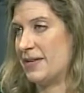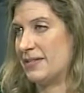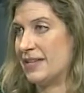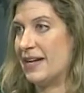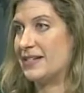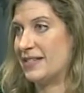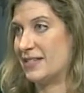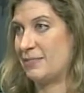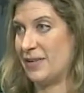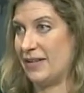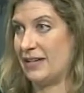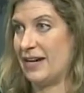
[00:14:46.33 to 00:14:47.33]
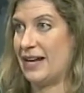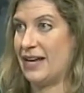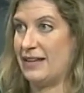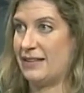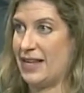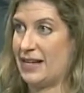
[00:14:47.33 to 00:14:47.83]
a slight disability
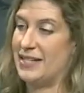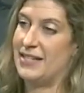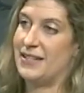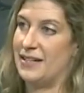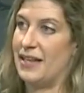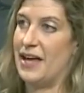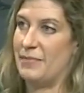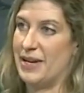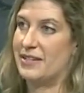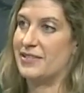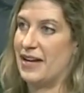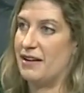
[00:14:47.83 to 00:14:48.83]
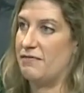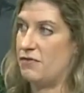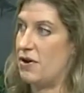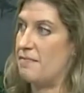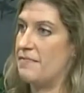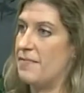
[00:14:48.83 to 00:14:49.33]
that doesn't allow me to sign to a
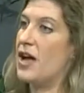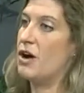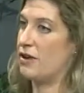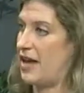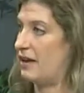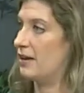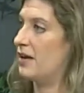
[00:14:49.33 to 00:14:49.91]
form. sign your form. Okay.